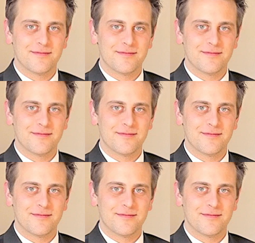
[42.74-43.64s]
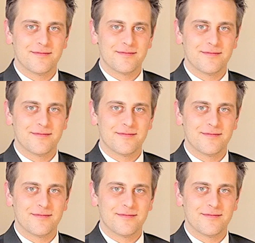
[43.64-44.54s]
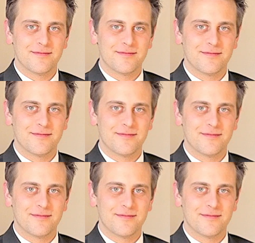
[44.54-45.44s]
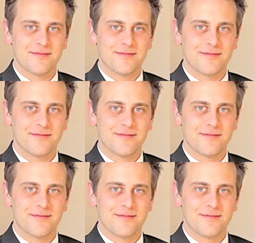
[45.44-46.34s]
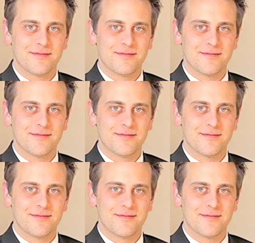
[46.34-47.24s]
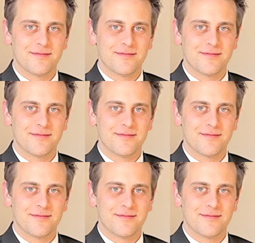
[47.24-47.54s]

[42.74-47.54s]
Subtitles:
[no speech]